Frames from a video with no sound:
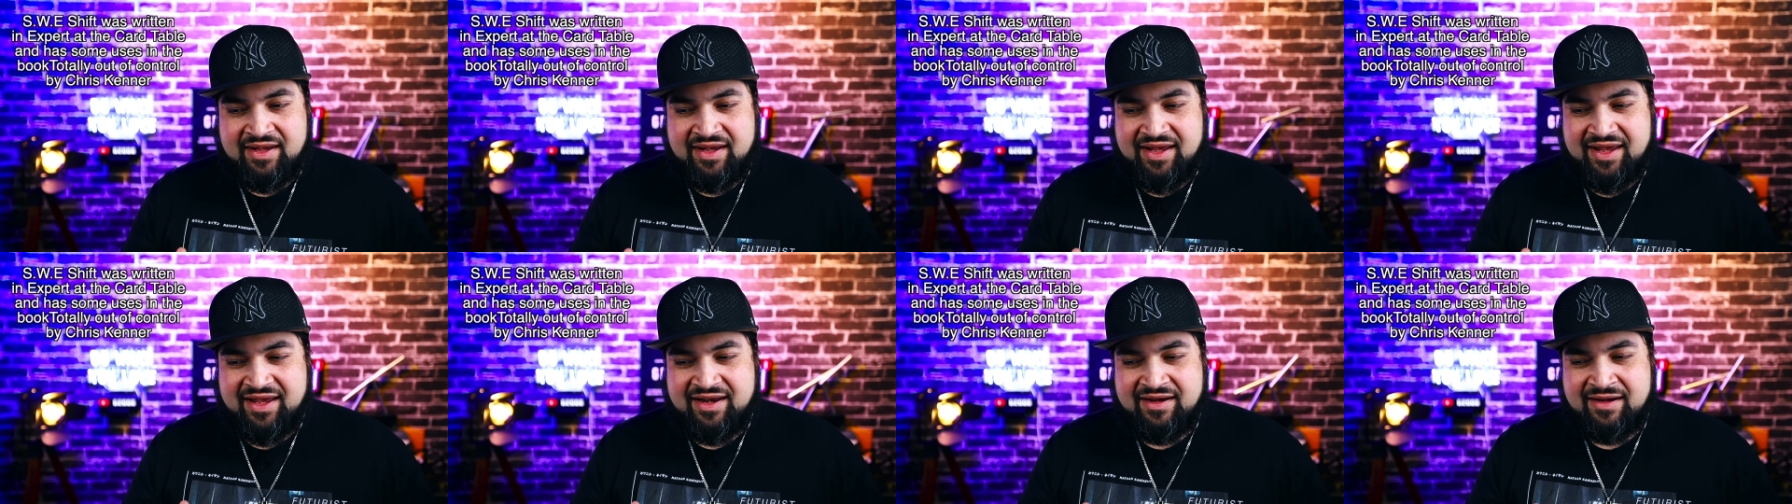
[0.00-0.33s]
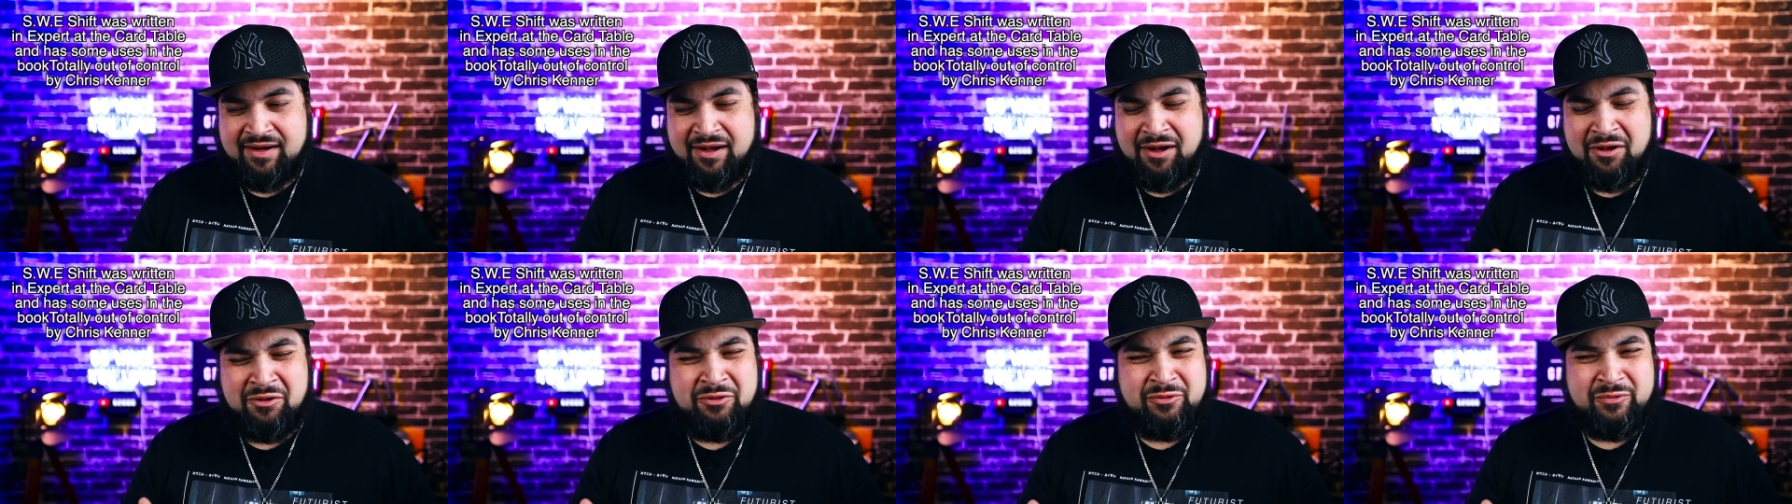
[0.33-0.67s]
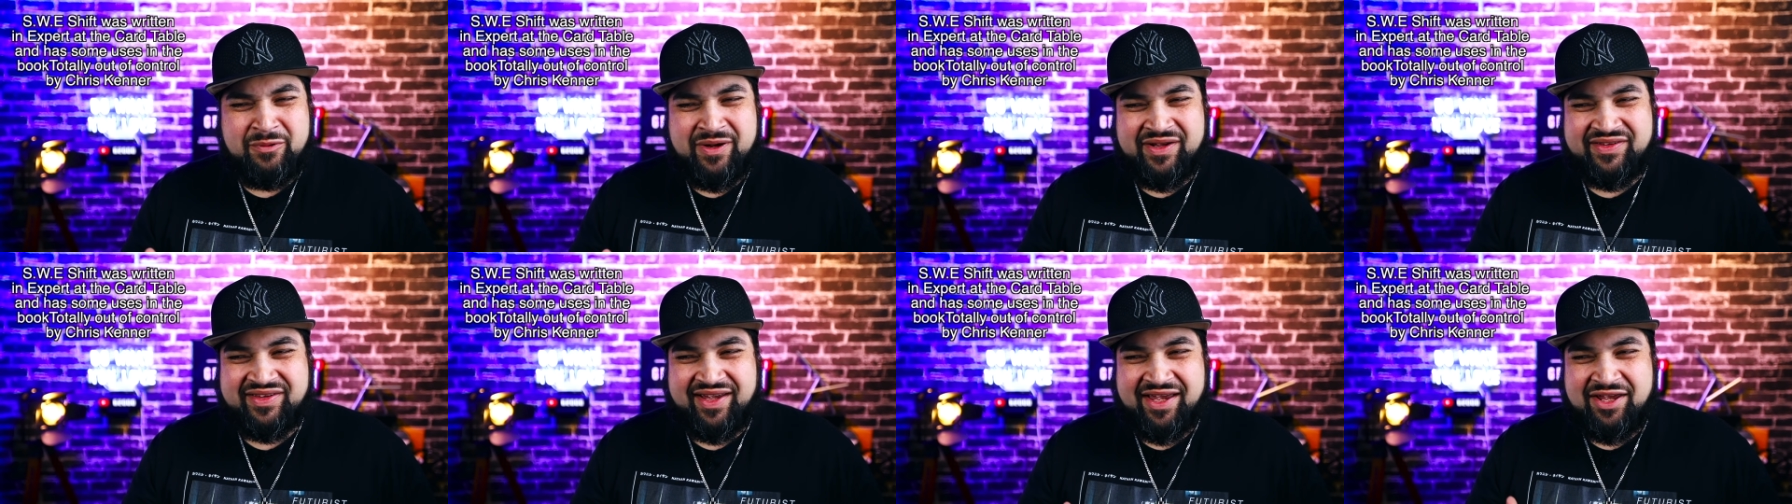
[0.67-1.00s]
And
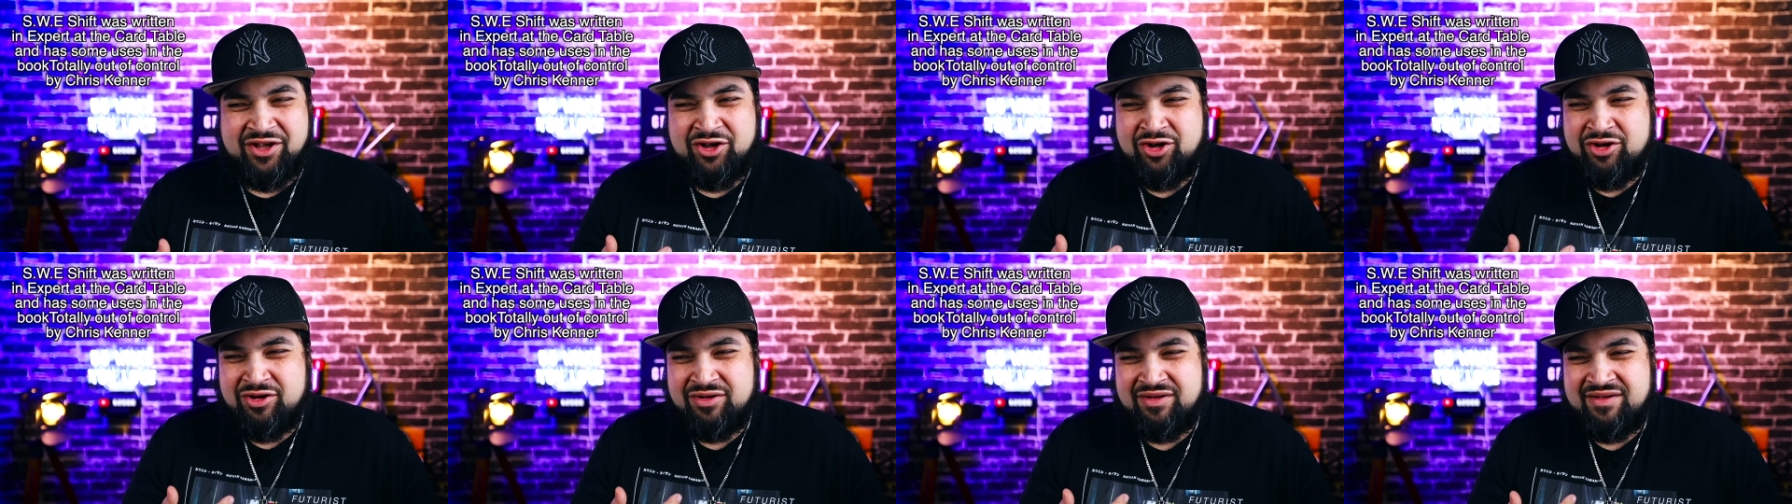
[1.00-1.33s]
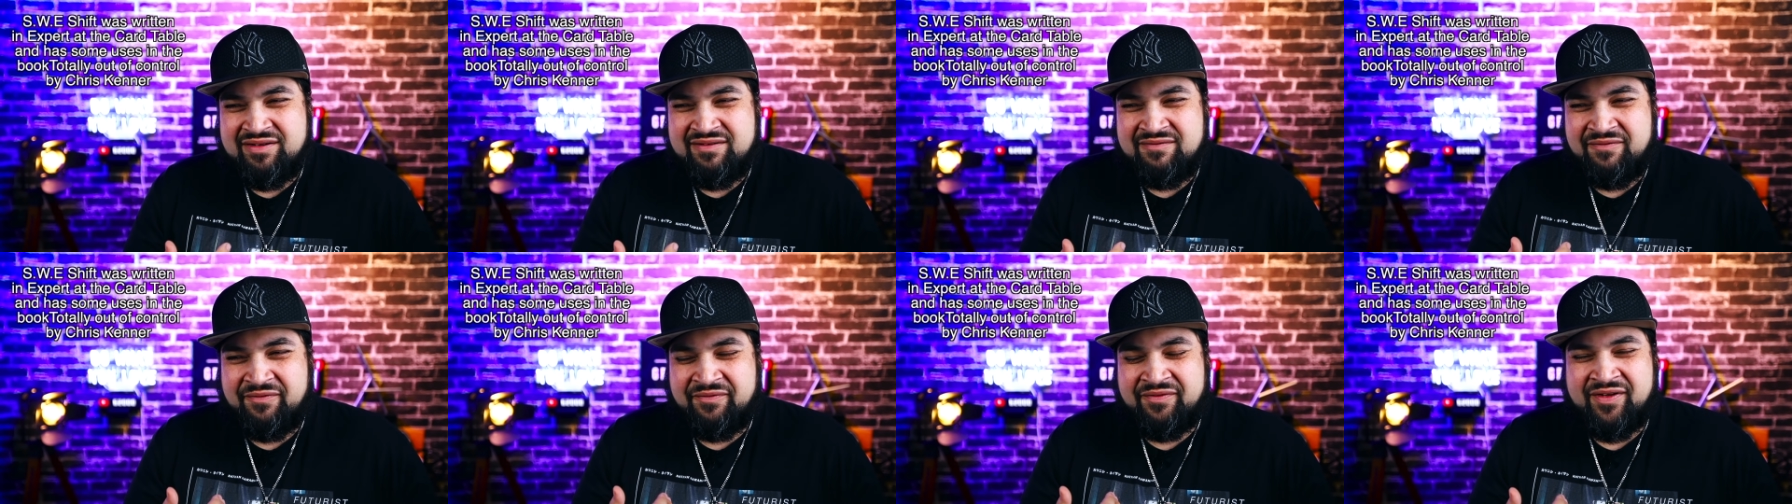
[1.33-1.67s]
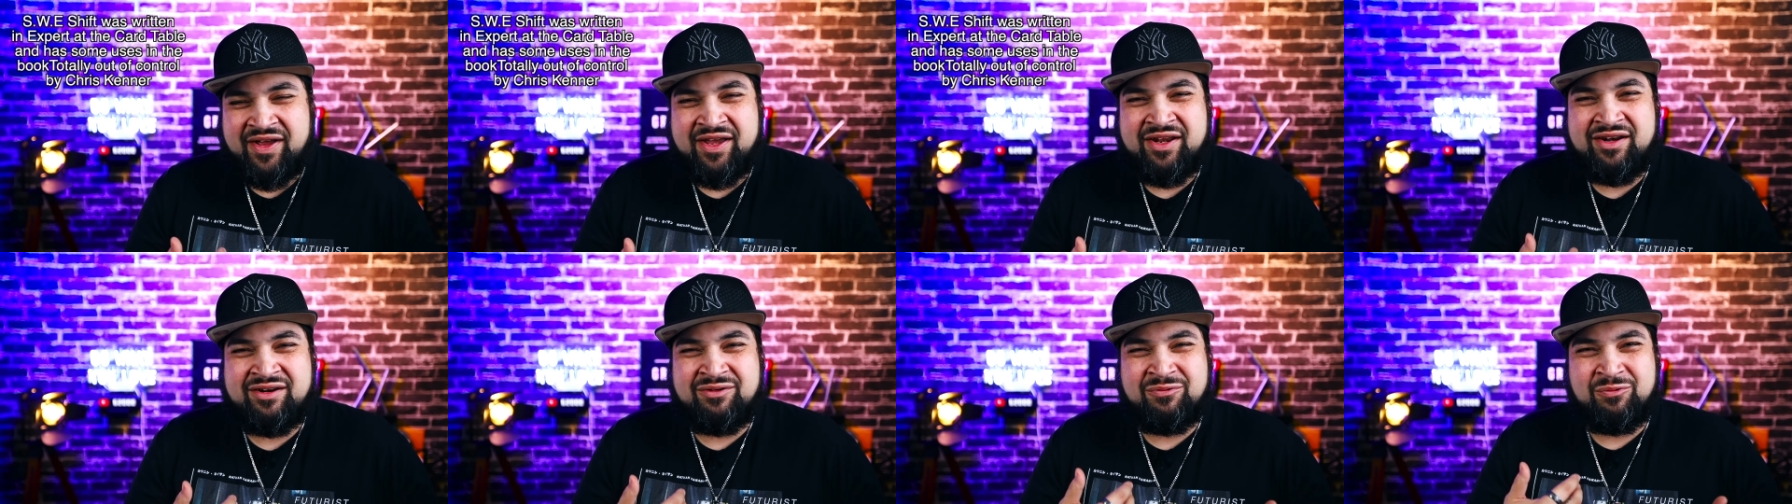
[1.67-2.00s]
otherwise, I couldn't
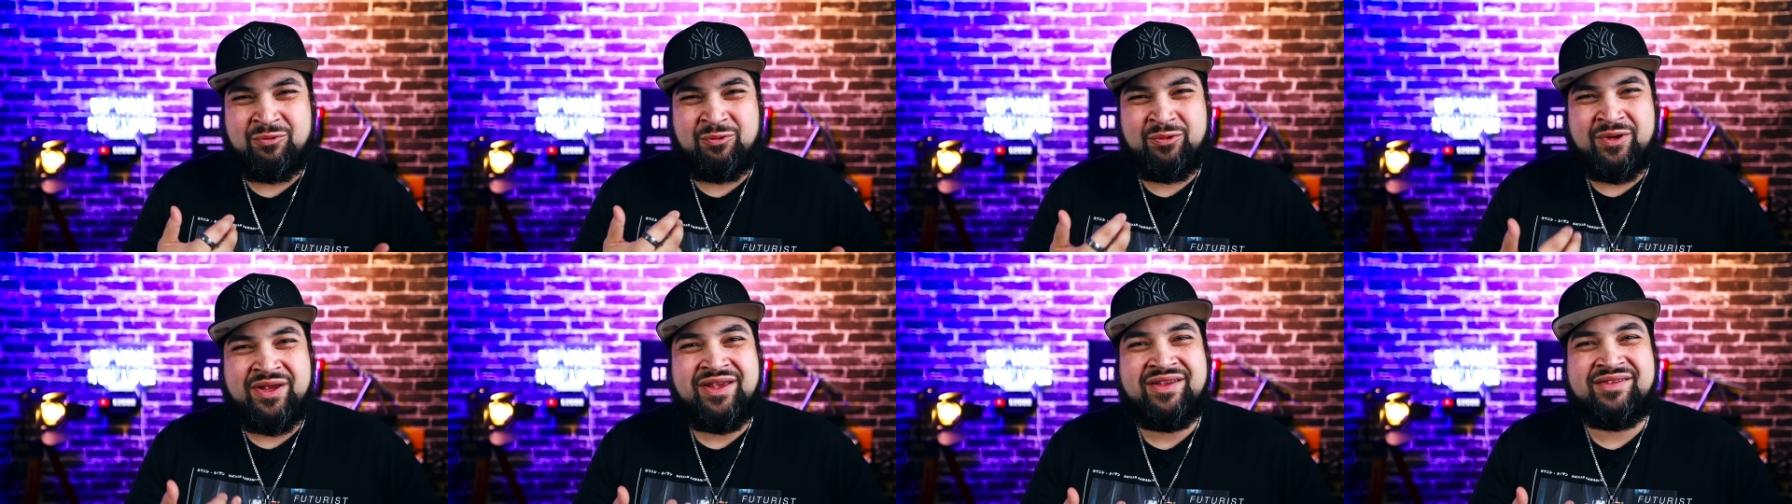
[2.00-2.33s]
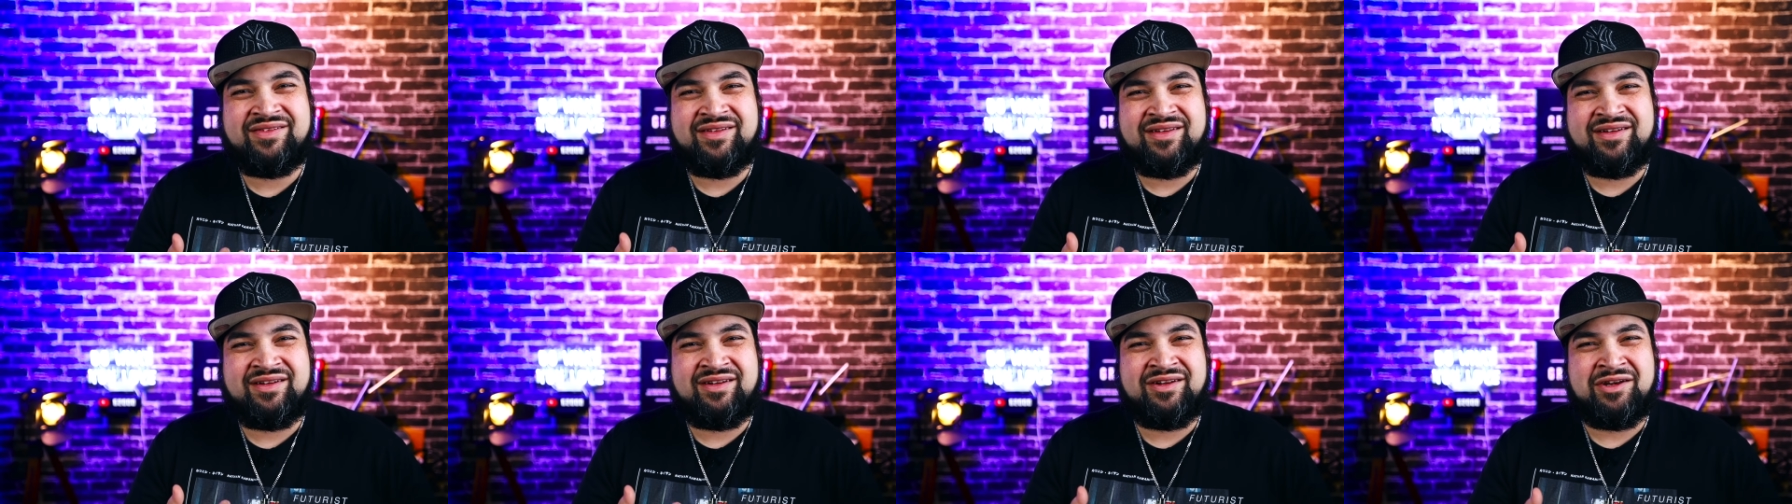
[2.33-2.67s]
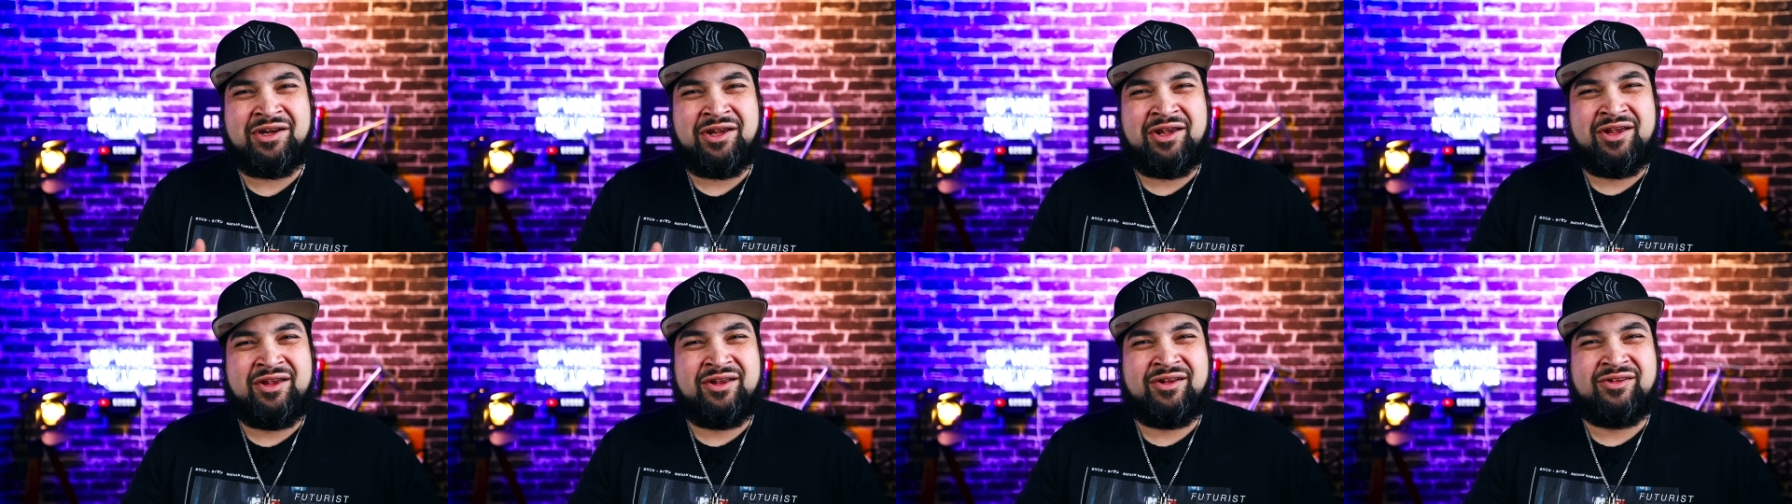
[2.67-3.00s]
find a reason